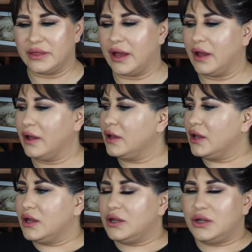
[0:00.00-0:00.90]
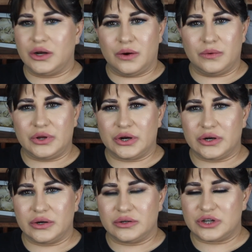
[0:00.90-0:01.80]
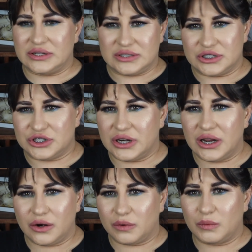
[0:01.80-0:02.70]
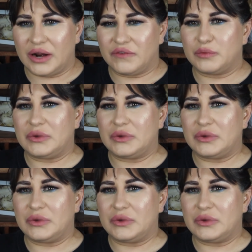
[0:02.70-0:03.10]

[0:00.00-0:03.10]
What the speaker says: that, you know, you're transitioning or whatever,